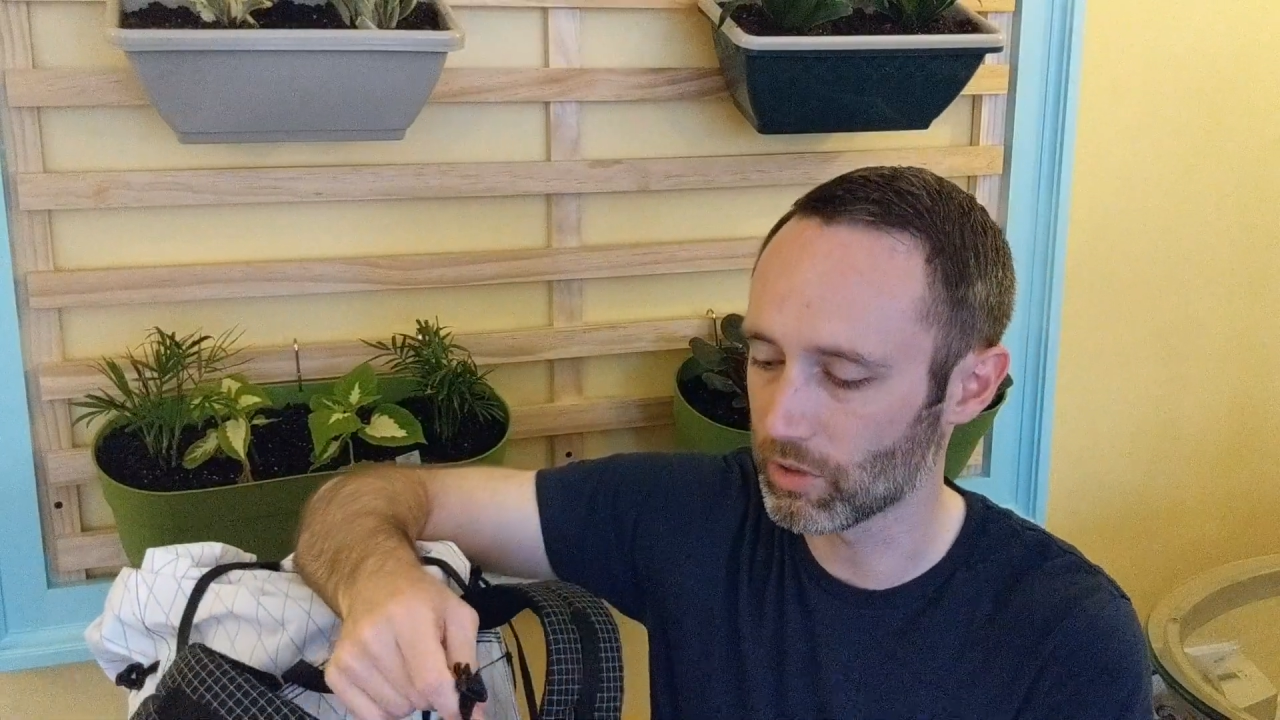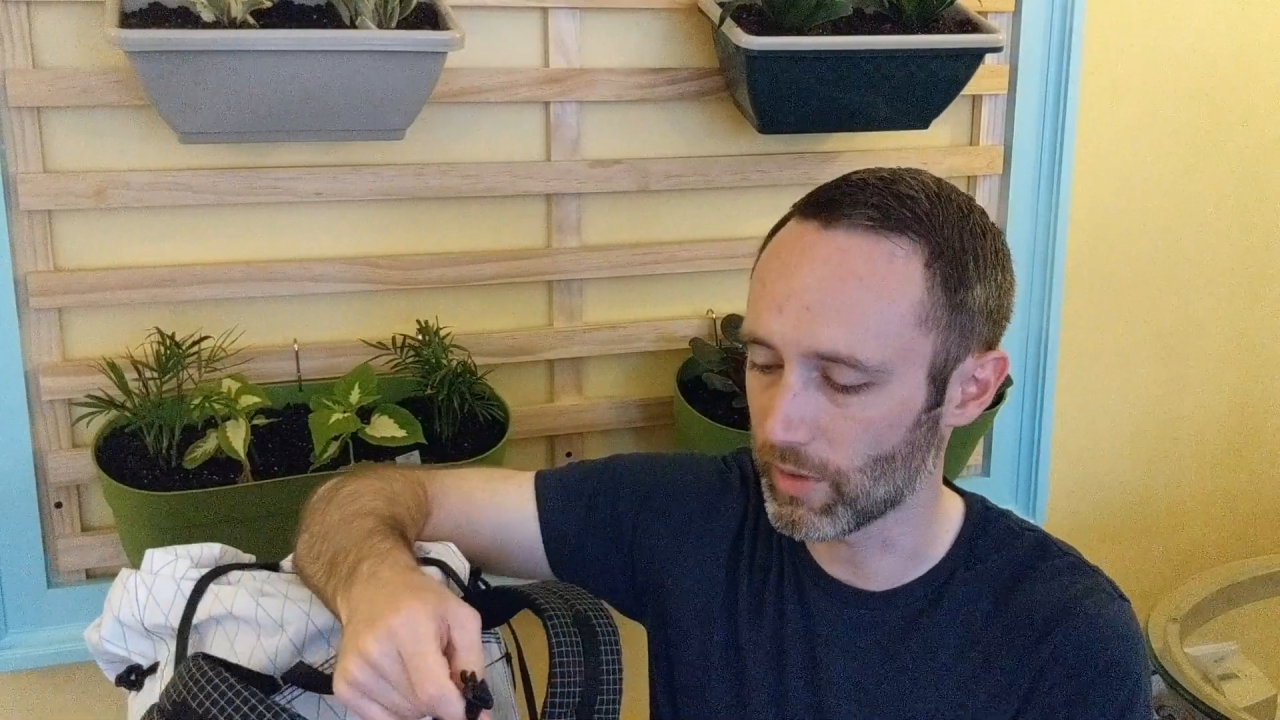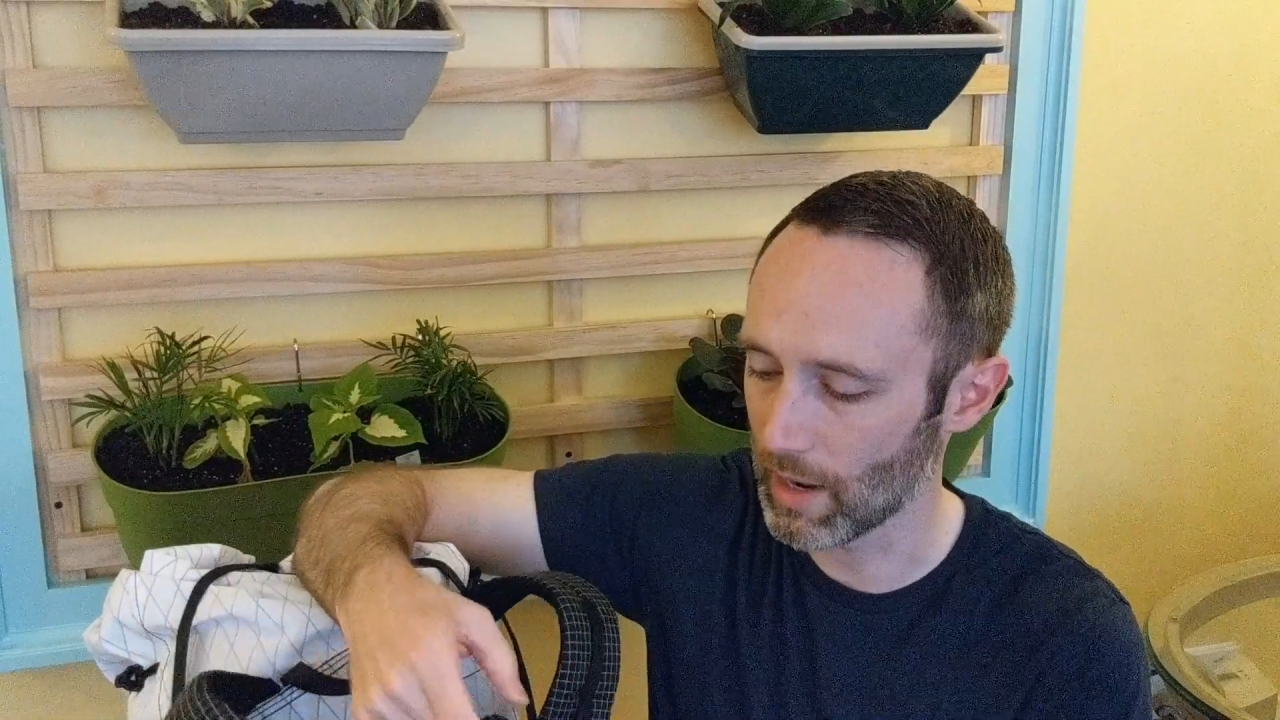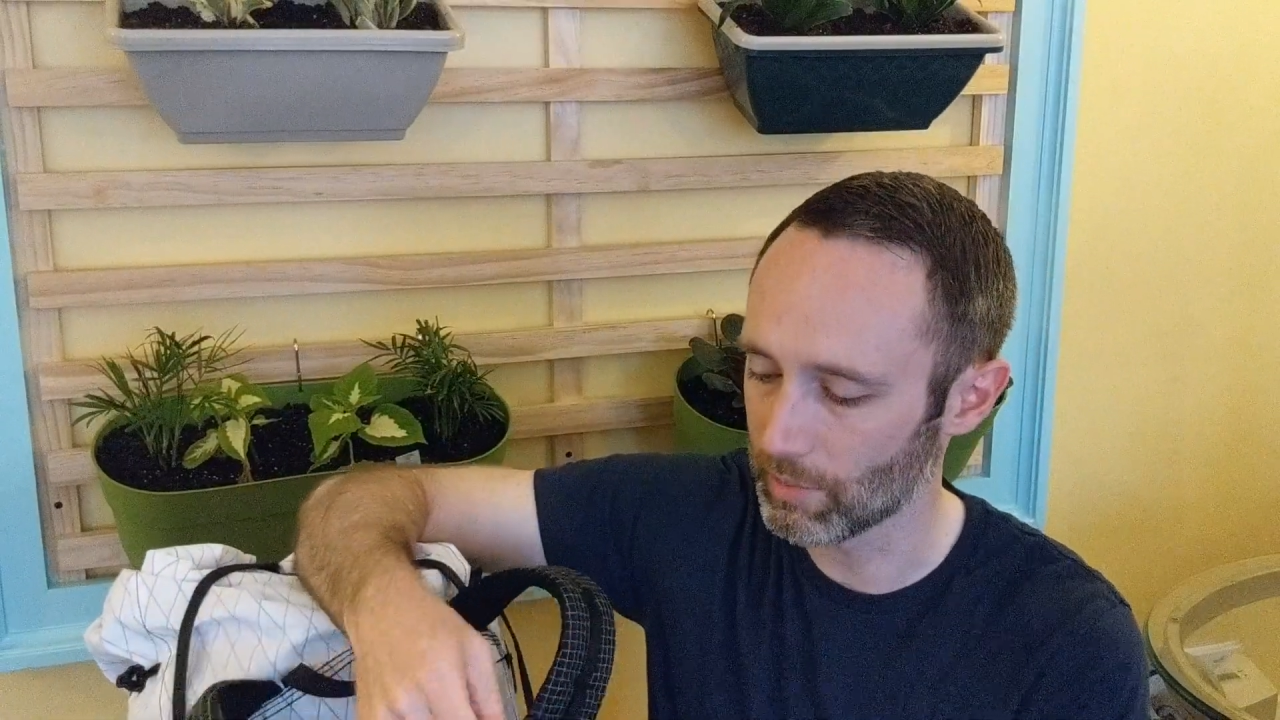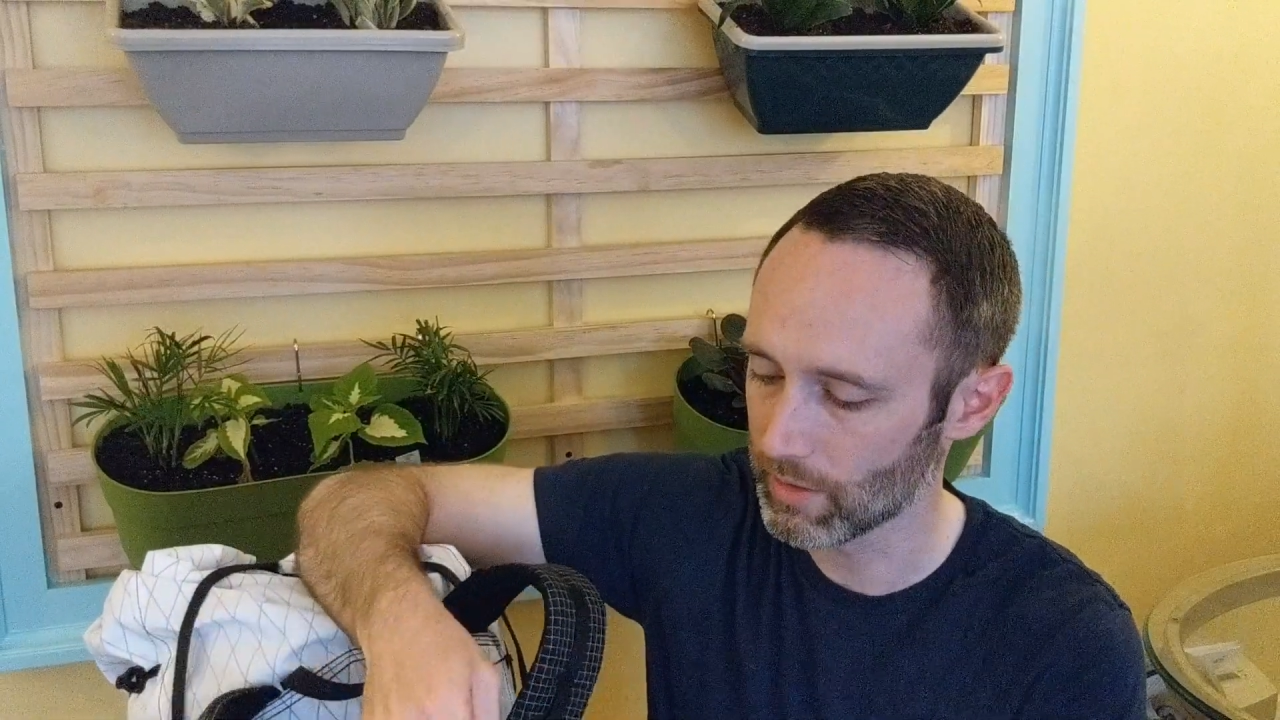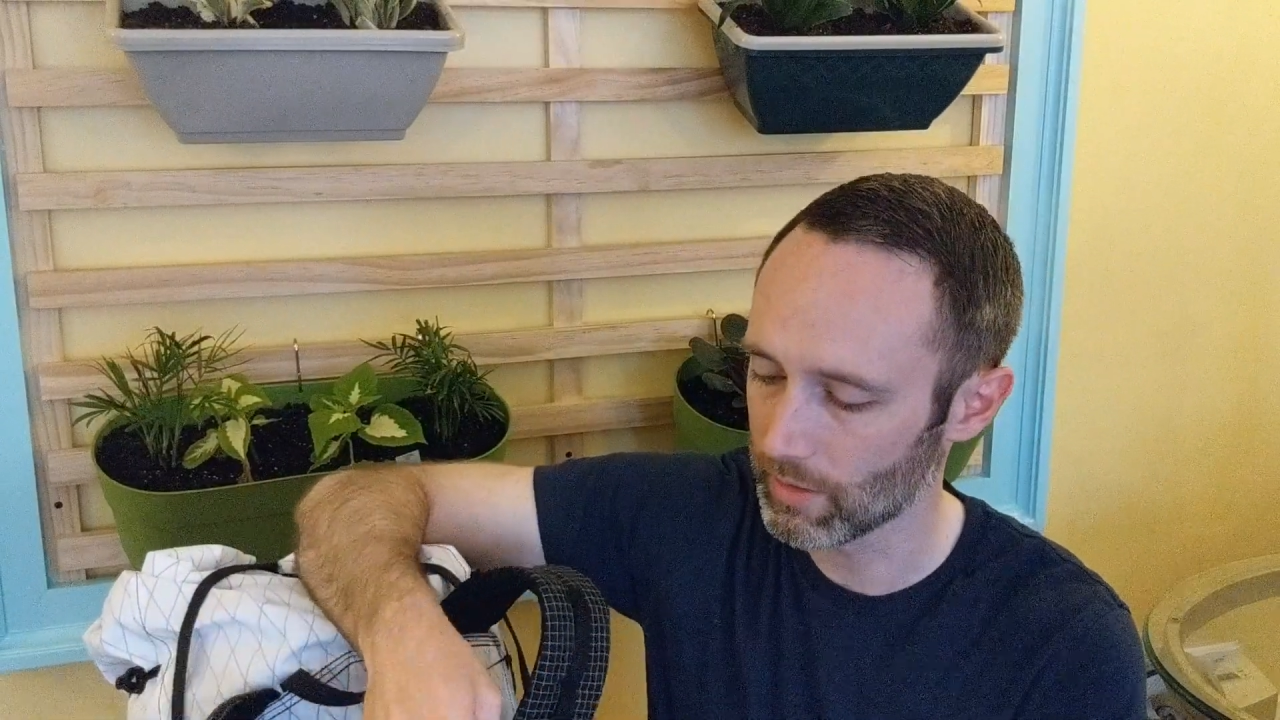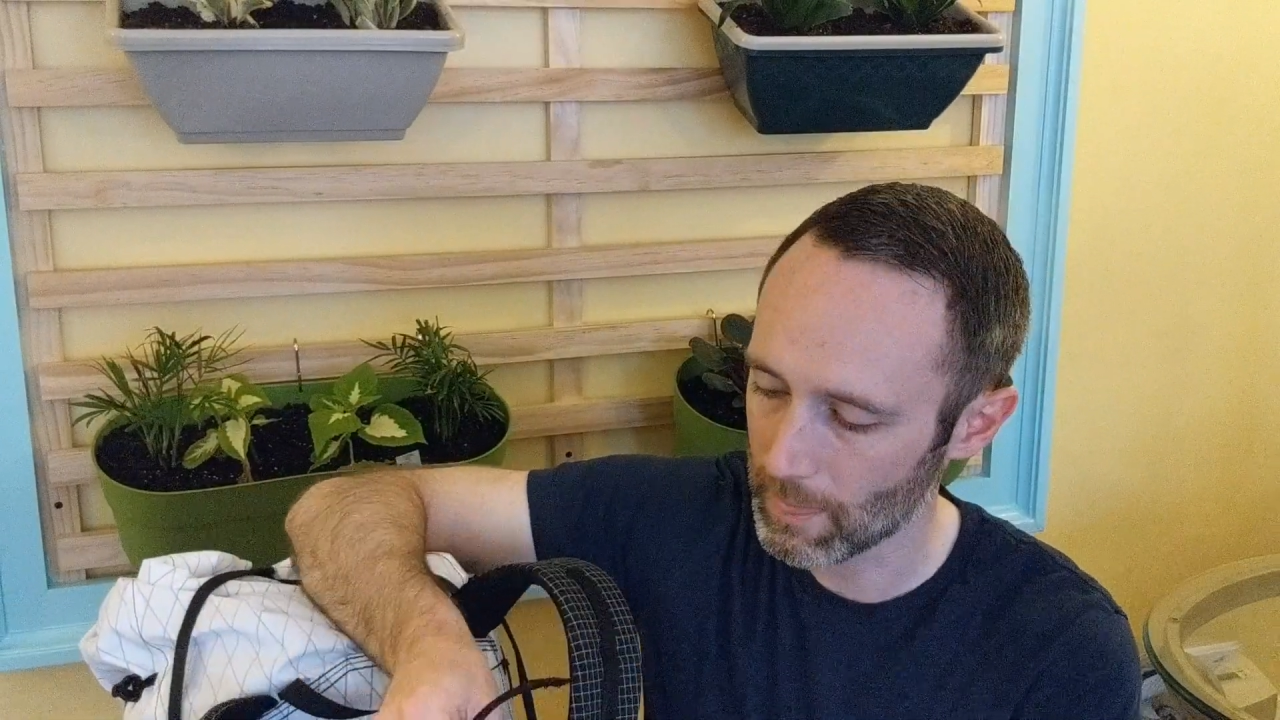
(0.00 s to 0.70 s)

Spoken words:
strap.